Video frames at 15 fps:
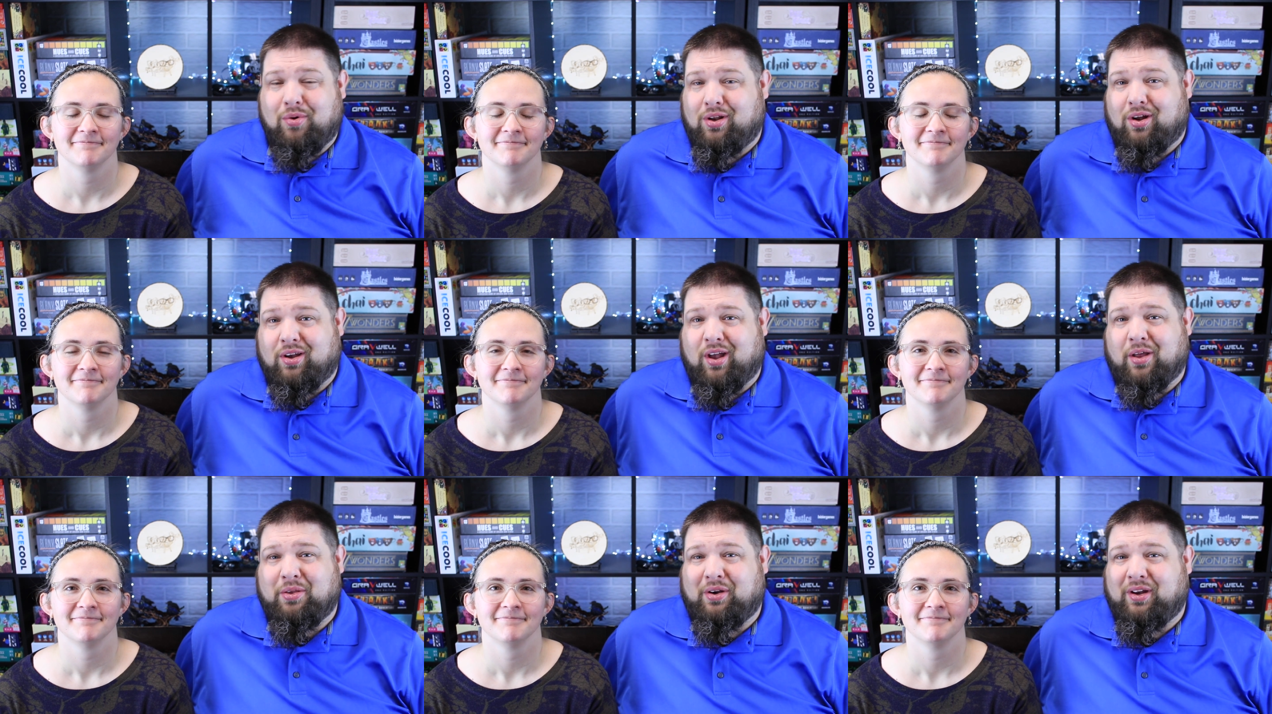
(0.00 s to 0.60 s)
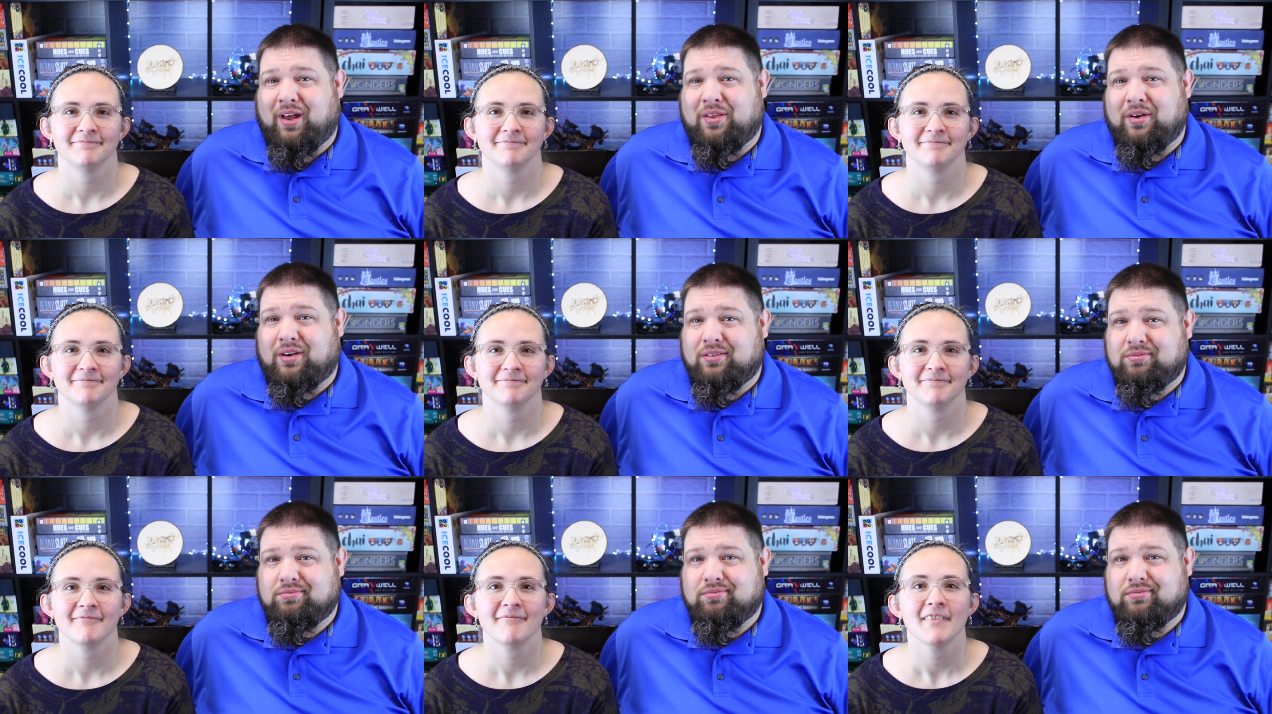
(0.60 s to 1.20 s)
Speaker 1: can all get healthier together.
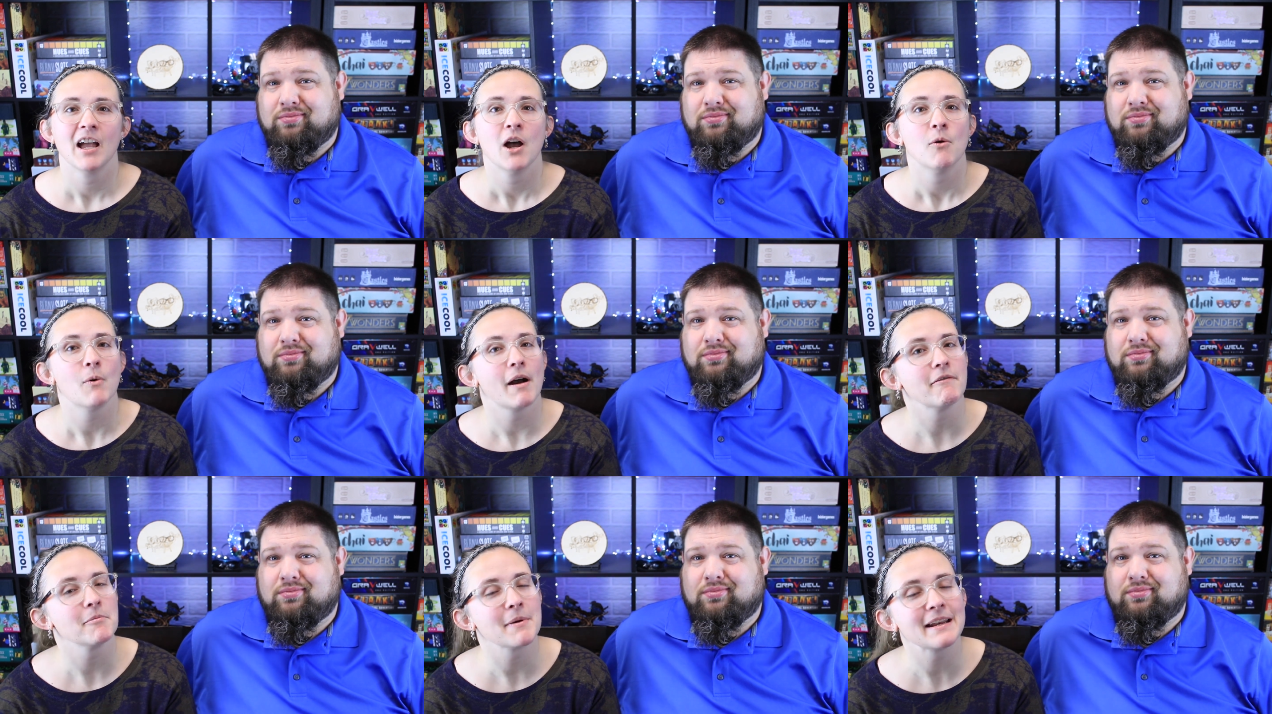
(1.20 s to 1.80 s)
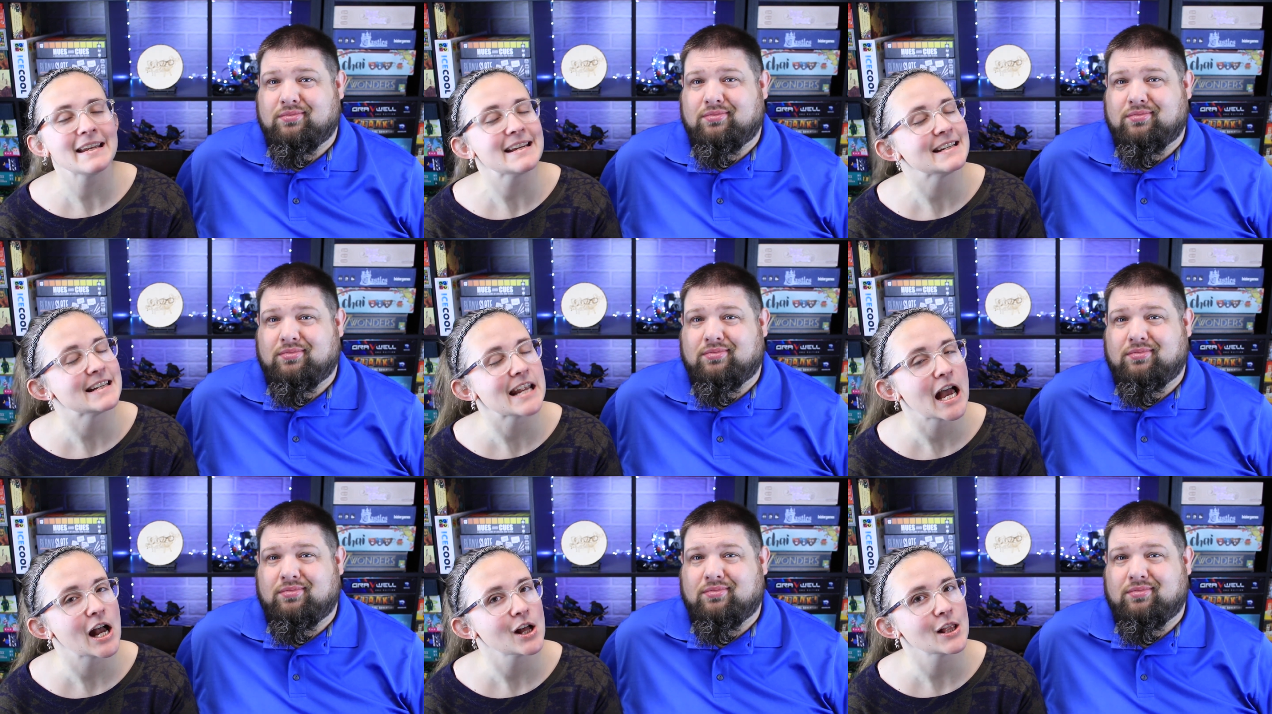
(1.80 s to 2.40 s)
Speaker 2: Well, everybody,
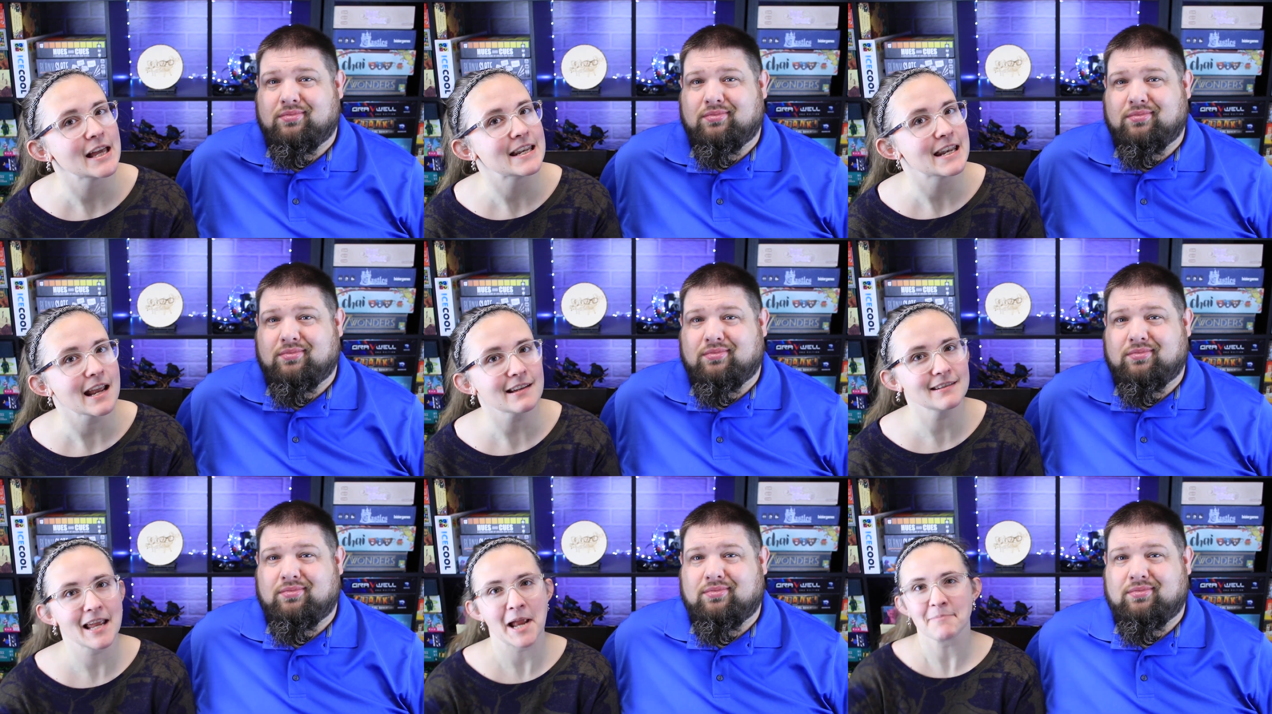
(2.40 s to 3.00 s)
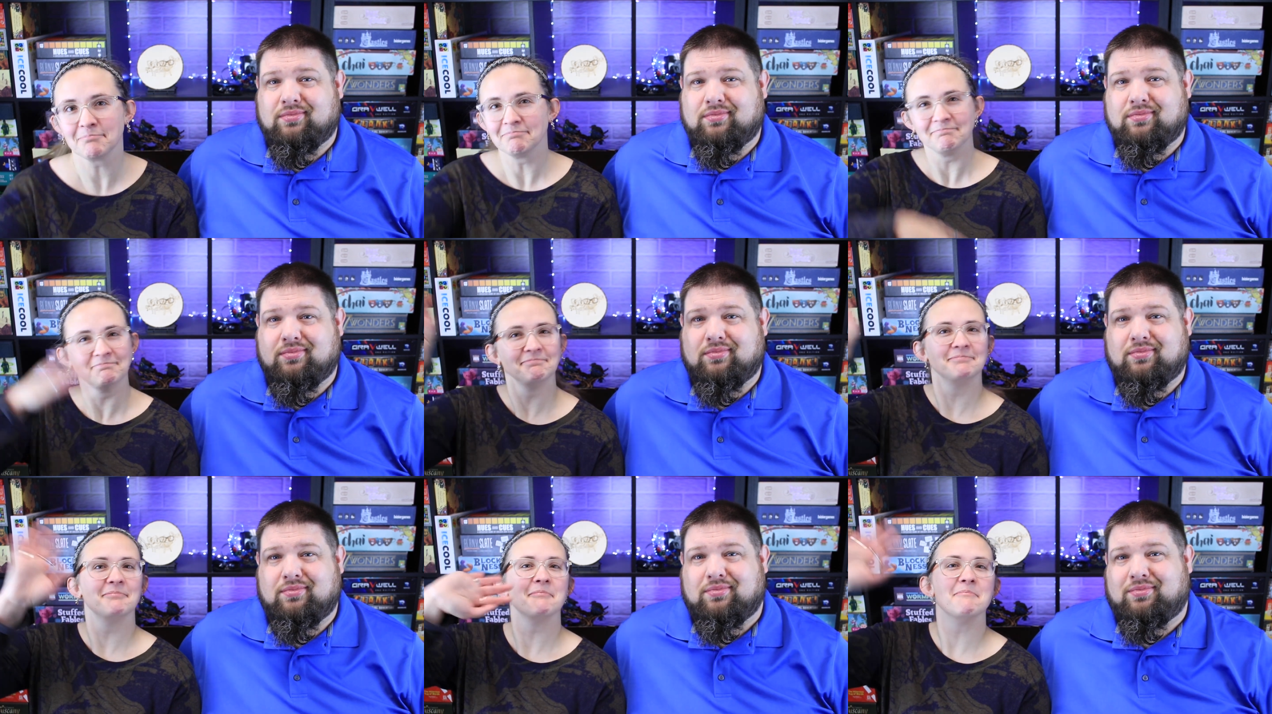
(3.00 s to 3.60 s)
until next time,
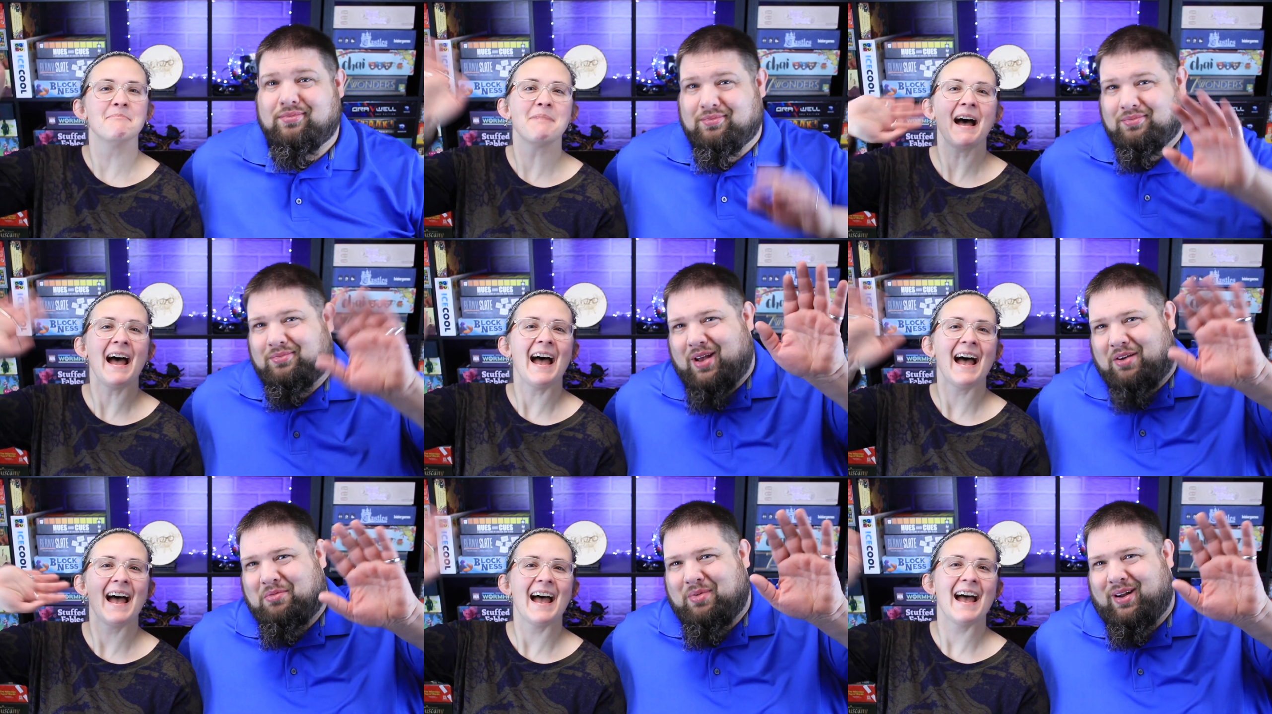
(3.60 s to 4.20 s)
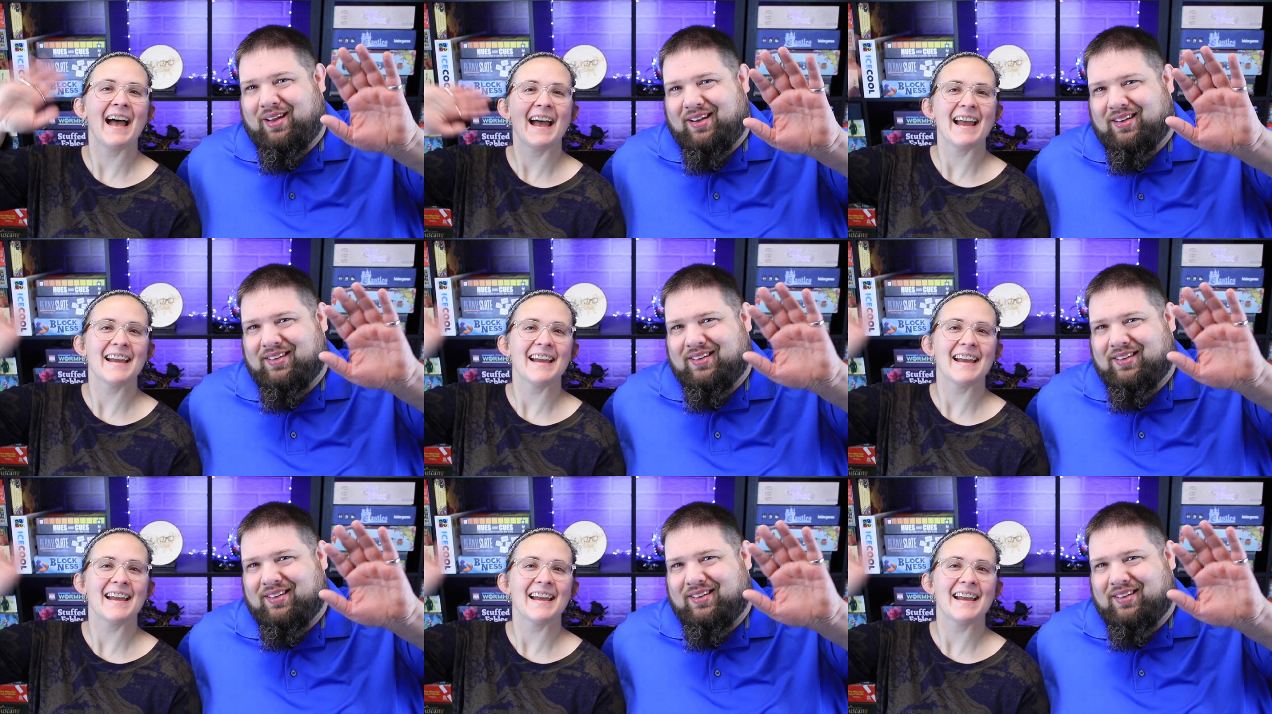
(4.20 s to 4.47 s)
bye.
Speaker 1: Bye, everybody.